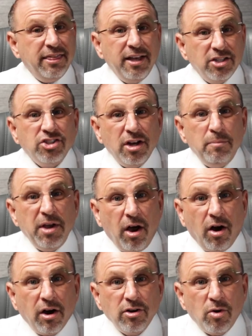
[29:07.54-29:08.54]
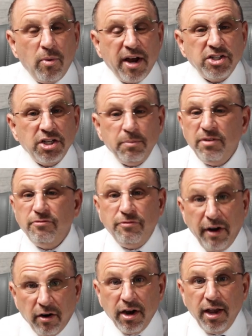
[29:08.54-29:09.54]
I think it's going to be a hard question. It'll be
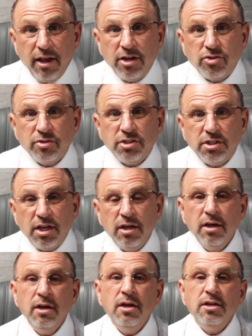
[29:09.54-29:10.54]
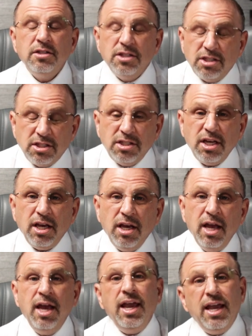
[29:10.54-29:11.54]
very interesting to see.
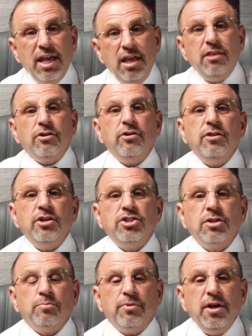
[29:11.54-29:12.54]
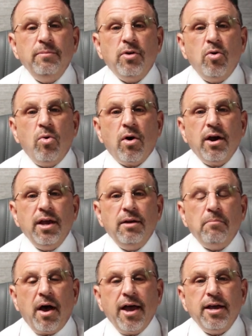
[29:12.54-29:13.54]
Either the Supreme Court,
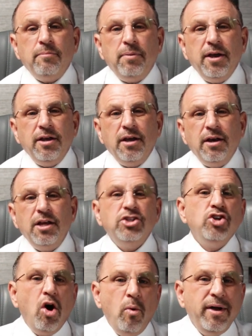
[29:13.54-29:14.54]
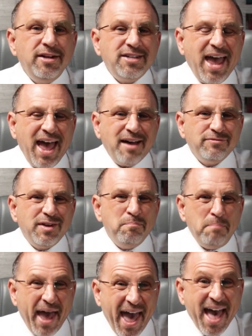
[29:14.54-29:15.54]
in my opinion, is going to have to
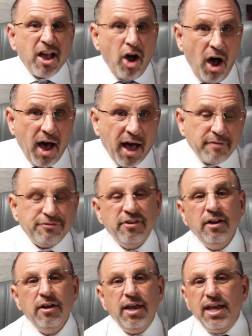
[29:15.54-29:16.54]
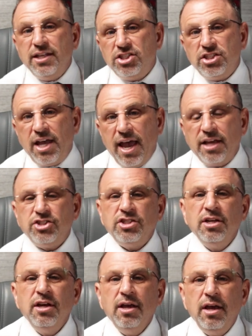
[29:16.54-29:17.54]
back off its test